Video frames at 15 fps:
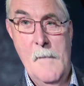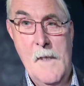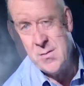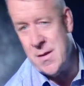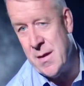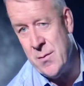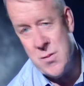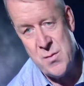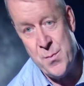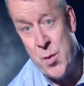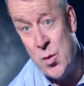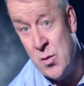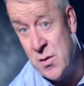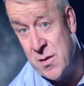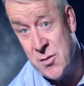He was
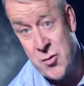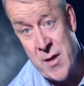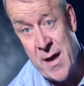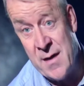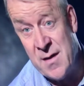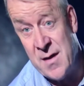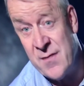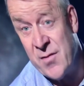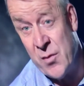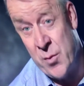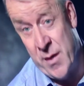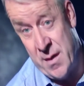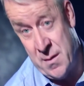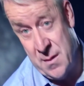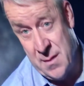pulled and dragged
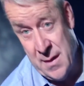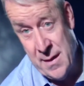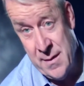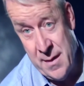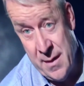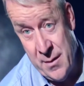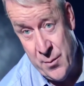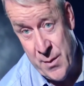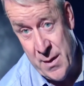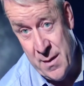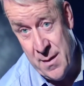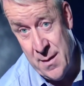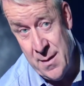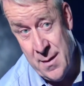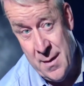everywhere, and it, it, uh,
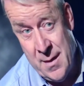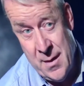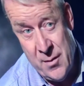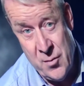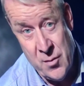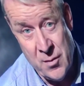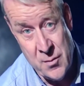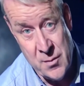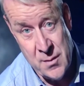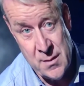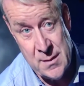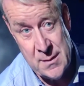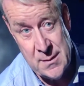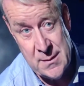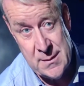you know the,
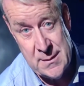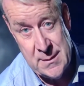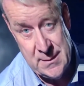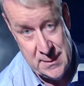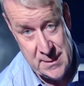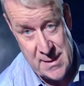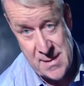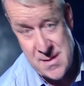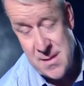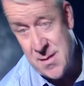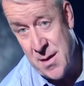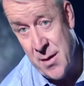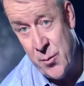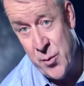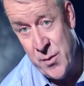that's the
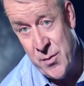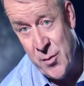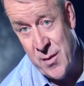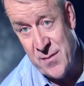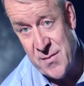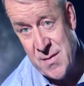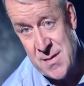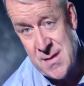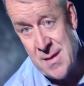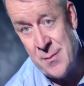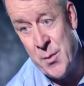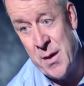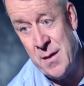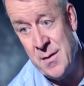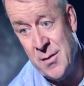time when you have to start
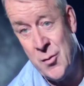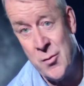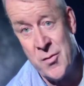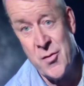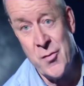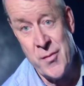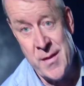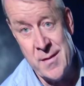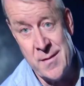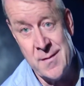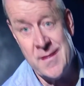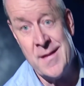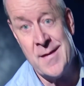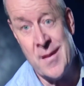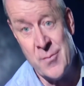minding your career
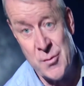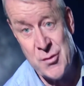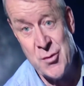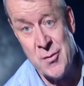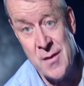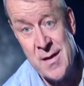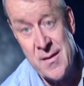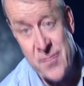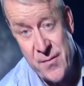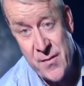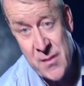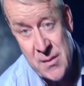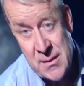and get on with your life, you